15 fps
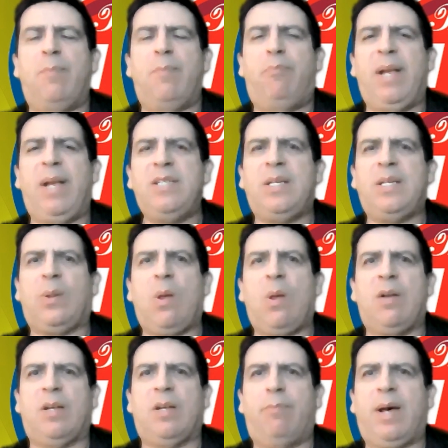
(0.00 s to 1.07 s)
The basic
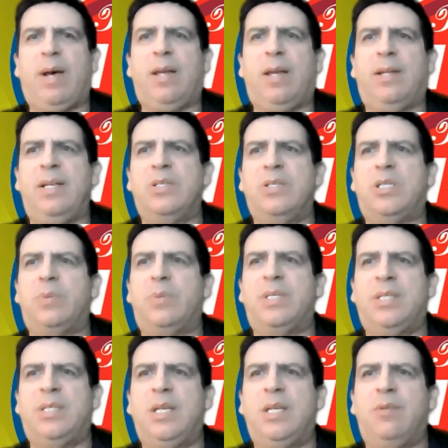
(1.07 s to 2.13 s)
law of Kabbalah is to
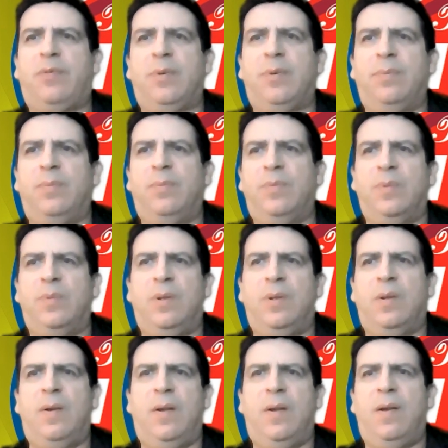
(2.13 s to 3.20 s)
receive.
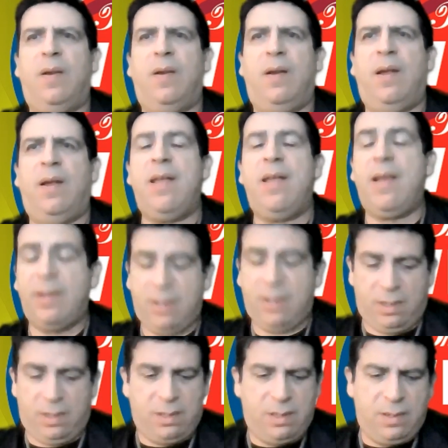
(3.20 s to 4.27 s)

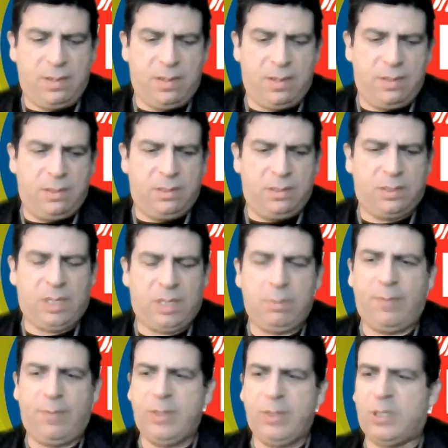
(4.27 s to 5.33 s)
And
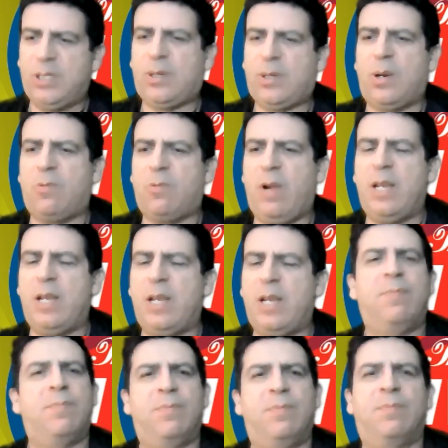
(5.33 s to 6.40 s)
some of us just aren't ready.
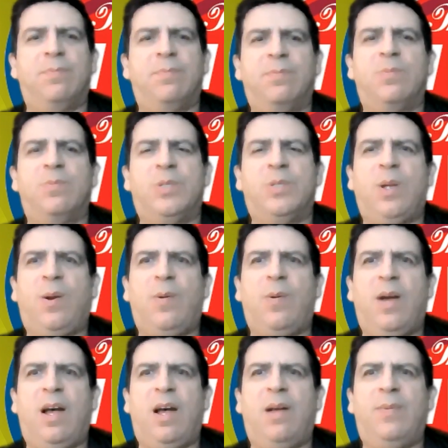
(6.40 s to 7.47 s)

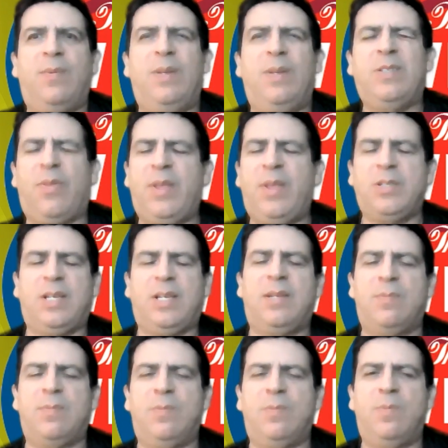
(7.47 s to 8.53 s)
So these are things
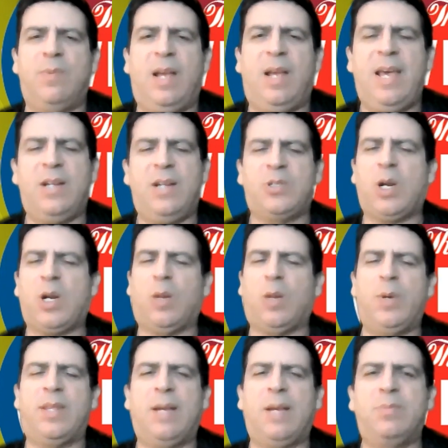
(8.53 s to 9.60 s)
that I had to
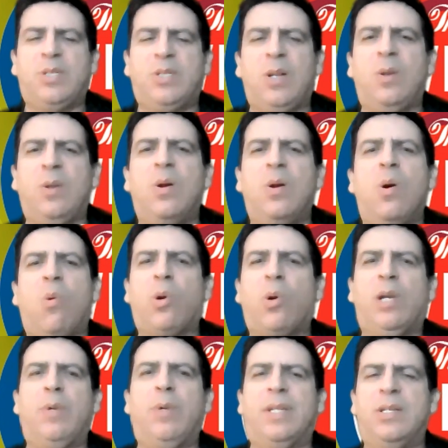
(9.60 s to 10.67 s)
struggle with. I'm still
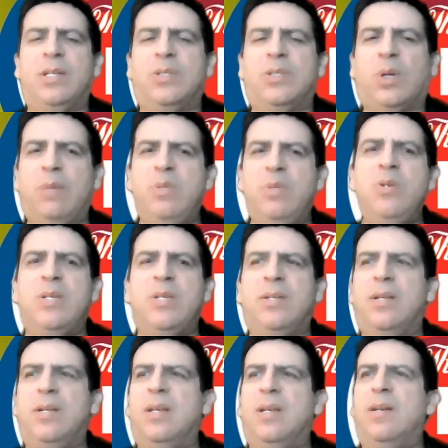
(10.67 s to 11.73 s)
working with it. So
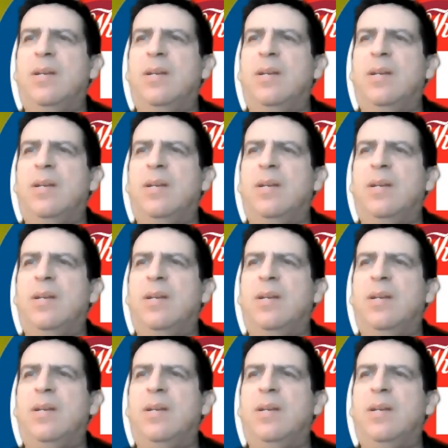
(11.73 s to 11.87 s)
communion.